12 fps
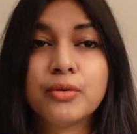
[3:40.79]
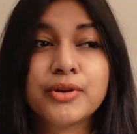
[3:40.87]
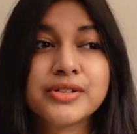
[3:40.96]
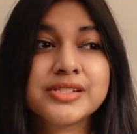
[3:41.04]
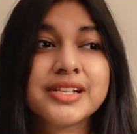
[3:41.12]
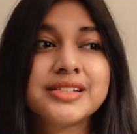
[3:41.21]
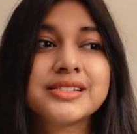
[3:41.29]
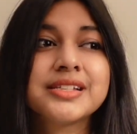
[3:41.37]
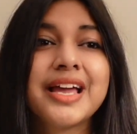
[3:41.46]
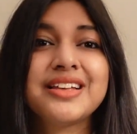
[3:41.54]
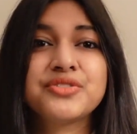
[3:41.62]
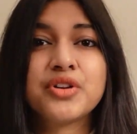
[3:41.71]
because it's
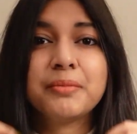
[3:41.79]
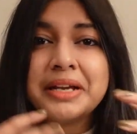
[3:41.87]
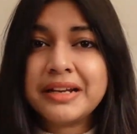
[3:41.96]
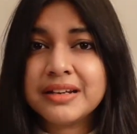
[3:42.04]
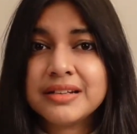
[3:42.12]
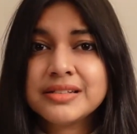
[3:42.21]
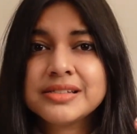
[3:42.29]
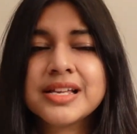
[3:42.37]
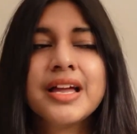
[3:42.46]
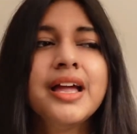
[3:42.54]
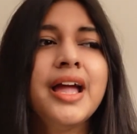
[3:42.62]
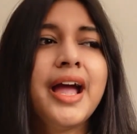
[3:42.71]
extra maintenance
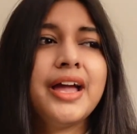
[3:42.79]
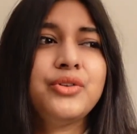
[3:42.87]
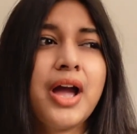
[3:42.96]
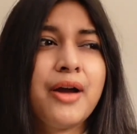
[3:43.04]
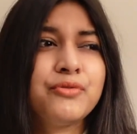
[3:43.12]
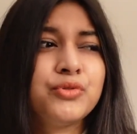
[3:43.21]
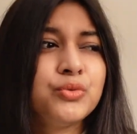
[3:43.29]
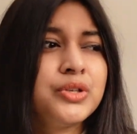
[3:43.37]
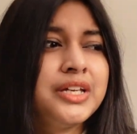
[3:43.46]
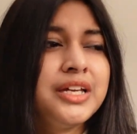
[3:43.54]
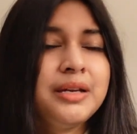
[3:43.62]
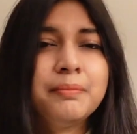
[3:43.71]
and you have to
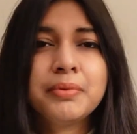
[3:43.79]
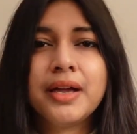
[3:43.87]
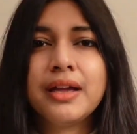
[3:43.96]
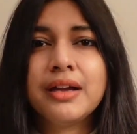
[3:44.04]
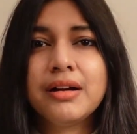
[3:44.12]
keep